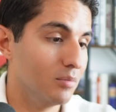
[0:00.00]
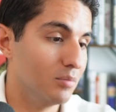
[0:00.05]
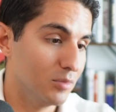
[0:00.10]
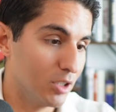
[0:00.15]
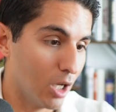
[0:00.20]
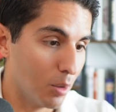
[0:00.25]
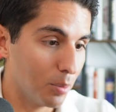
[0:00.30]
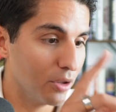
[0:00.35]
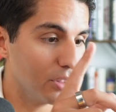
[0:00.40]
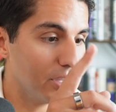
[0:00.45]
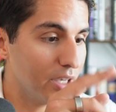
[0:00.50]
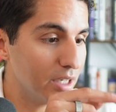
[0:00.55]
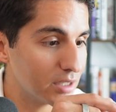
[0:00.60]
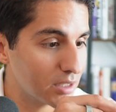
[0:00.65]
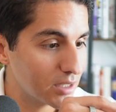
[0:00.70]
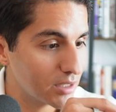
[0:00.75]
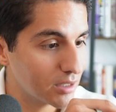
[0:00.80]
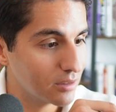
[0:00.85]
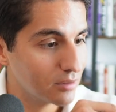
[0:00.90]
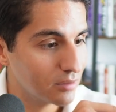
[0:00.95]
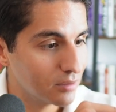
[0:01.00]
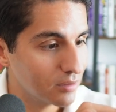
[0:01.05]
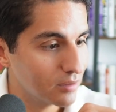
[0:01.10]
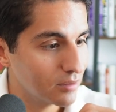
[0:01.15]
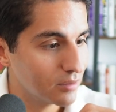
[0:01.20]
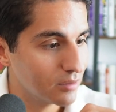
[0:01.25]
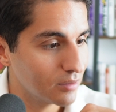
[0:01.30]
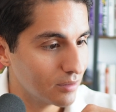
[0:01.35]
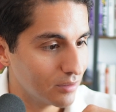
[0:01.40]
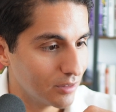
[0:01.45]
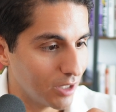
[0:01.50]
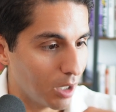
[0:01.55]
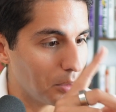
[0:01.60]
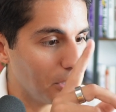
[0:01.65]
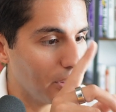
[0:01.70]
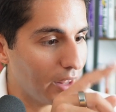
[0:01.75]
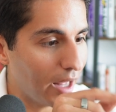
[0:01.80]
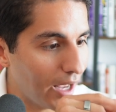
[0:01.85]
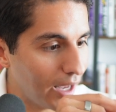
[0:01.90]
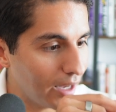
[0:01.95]
Double this, double
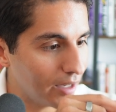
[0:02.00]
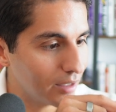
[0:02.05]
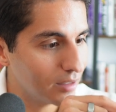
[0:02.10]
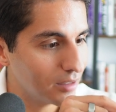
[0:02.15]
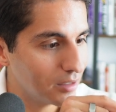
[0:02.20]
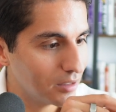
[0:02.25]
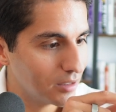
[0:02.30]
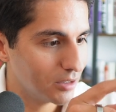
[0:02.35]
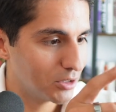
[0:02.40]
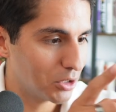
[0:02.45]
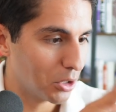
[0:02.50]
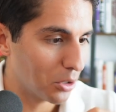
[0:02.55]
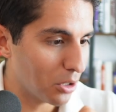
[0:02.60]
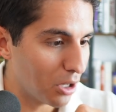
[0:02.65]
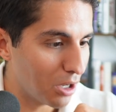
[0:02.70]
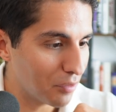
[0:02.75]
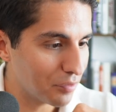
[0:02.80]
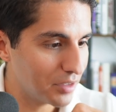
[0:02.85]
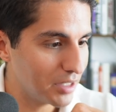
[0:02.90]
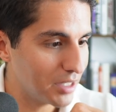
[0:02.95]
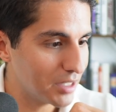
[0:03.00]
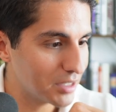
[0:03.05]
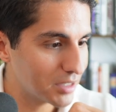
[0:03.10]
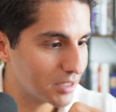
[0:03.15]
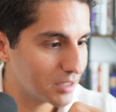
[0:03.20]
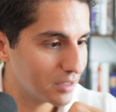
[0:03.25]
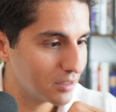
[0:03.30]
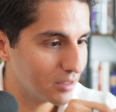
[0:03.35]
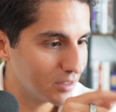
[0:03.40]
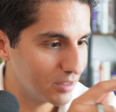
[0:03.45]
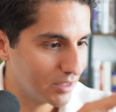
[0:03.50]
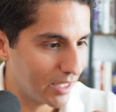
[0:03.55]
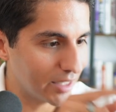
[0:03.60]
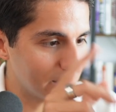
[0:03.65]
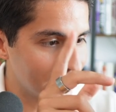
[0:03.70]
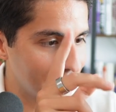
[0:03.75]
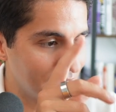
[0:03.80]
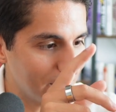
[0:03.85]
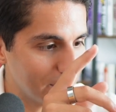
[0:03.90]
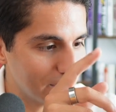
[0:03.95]
that, turn off this,
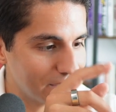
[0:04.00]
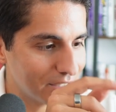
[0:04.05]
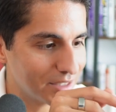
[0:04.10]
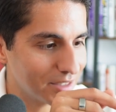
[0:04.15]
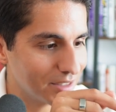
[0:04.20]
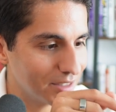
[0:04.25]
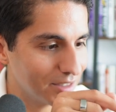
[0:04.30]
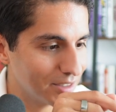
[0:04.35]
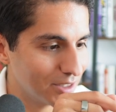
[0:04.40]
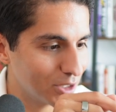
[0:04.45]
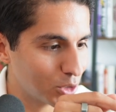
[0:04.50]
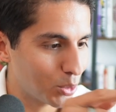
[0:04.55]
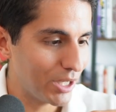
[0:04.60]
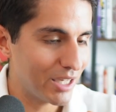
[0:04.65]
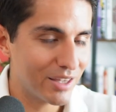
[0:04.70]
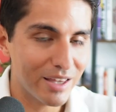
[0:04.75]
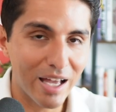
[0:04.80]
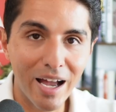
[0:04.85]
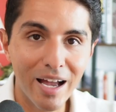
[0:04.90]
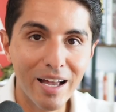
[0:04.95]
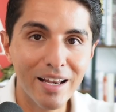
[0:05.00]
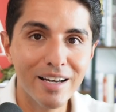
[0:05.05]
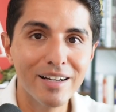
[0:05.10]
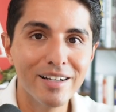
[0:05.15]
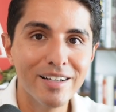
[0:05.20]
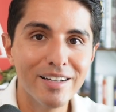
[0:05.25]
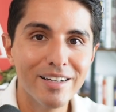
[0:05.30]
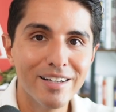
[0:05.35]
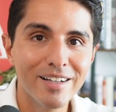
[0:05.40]
test this, tweak that.